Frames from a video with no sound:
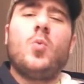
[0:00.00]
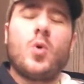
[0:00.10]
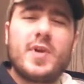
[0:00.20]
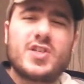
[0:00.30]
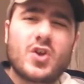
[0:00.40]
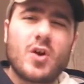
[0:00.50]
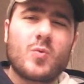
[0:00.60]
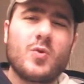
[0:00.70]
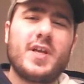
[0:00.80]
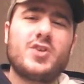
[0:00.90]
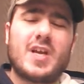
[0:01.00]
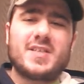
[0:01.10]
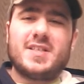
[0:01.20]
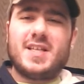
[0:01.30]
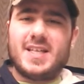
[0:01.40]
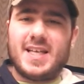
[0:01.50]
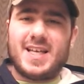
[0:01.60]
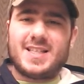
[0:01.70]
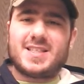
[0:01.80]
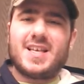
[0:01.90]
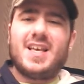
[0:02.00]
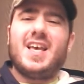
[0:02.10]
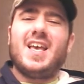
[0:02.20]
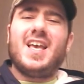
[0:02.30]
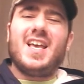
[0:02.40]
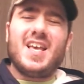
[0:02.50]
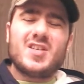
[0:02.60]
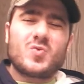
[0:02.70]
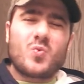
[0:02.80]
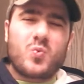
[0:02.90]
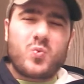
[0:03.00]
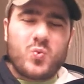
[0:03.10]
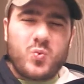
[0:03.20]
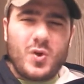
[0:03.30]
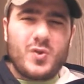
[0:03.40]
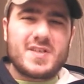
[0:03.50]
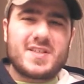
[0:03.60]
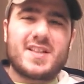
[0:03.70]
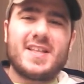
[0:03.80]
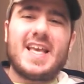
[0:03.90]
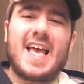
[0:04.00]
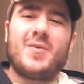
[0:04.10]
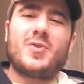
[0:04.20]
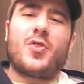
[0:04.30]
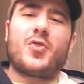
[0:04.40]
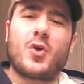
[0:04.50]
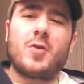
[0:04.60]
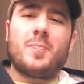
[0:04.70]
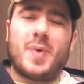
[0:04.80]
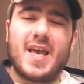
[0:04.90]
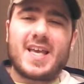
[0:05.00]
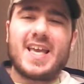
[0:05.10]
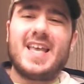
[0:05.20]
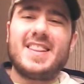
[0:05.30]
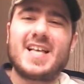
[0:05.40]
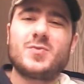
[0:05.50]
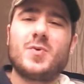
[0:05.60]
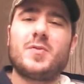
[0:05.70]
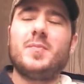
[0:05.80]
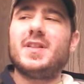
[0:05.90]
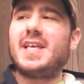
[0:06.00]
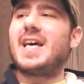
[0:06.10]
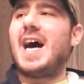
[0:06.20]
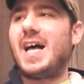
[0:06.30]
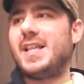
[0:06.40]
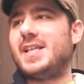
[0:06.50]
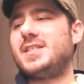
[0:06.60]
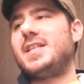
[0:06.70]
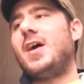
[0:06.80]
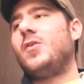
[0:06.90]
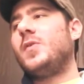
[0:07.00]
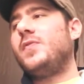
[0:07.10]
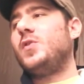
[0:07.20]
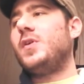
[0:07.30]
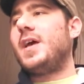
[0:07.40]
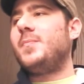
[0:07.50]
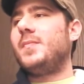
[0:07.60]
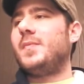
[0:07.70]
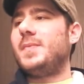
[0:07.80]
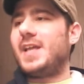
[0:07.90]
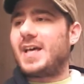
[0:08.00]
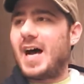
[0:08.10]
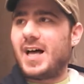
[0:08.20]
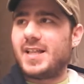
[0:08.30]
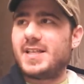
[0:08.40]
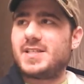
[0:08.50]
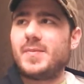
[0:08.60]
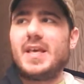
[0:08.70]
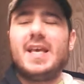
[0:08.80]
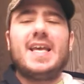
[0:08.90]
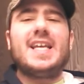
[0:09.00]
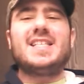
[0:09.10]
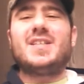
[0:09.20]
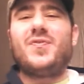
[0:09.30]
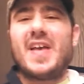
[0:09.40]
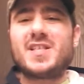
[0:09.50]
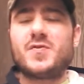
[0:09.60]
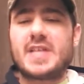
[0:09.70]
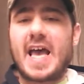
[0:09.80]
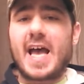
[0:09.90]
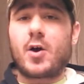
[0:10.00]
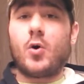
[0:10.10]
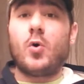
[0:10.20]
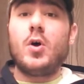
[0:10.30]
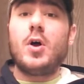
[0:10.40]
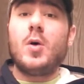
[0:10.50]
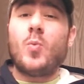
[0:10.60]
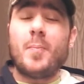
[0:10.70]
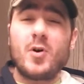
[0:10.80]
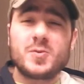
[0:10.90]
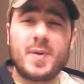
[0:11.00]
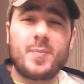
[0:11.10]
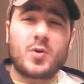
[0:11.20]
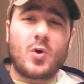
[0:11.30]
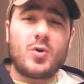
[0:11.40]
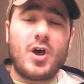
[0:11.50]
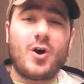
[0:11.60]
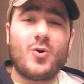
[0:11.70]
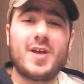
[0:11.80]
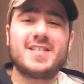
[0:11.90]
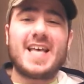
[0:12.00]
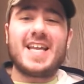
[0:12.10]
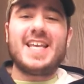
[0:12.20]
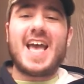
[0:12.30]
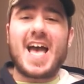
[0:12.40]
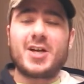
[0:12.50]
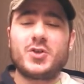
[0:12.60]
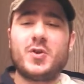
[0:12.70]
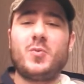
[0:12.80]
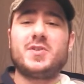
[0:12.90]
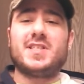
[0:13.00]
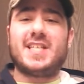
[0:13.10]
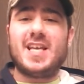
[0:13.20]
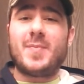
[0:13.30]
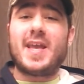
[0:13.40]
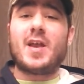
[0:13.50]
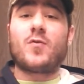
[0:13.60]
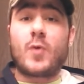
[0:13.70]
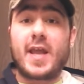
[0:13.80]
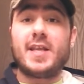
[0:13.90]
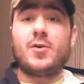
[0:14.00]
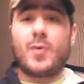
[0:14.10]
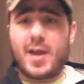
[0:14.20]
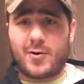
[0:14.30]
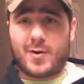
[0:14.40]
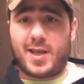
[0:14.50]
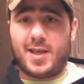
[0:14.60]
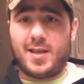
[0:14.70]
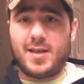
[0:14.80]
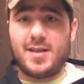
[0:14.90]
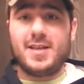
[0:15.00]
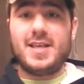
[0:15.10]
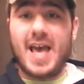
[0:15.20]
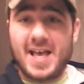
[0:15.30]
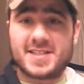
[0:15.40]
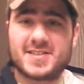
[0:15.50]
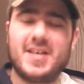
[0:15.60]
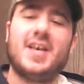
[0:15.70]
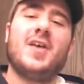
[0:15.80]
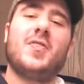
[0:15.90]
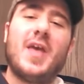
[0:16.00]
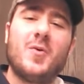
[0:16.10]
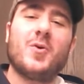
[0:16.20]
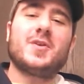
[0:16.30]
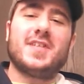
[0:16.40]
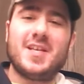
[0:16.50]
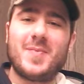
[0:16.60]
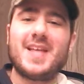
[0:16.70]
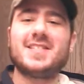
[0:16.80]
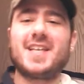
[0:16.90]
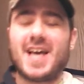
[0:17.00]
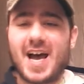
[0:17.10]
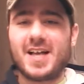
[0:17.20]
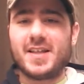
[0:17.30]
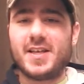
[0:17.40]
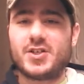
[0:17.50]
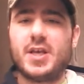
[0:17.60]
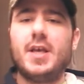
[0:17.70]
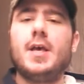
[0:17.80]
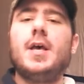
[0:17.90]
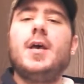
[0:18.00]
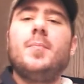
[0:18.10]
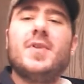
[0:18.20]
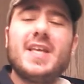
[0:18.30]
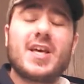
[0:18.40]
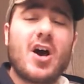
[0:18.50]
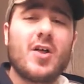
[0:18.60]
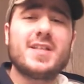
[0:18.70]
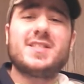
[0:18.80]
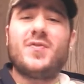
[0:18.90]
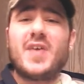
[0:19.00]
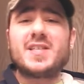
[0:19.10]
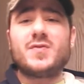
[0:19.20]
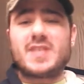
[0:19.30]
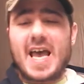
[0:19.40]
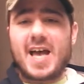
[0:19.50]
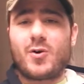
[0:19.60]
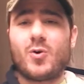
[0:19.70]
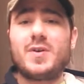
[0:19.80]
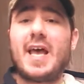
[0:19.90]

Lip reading: Where we start really addressing the needs is realistically with the third pick, and that's with Maliek Collins. Now, if you look at Maliek Collins, he's a defensive tackle. What most people don't know is that he actually was a teammate of Randy Gregory. Yes, they were teammates in college. Maliek Collins, defensive tackle.